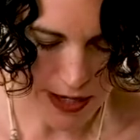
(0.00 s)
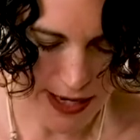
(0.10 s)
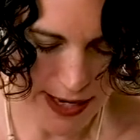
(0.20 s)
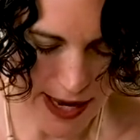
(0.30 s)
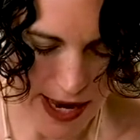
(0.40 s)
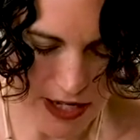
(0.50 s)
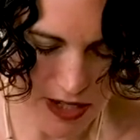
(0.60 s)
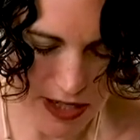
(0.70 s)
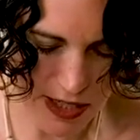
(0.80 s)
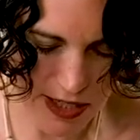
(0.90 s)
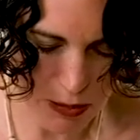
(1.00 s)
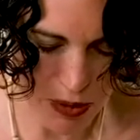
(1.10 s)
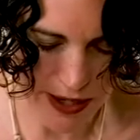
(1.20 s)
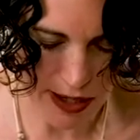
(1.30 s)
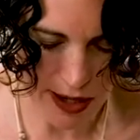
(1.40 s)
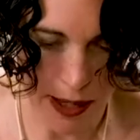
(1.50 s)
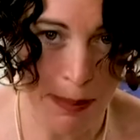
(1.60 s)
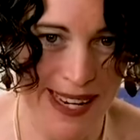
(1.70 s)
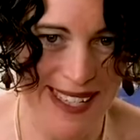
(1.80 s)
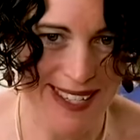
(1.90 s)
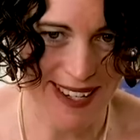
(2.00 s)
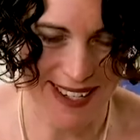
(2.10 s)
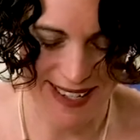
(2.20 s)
here, and you're just going to spread it like a pizza.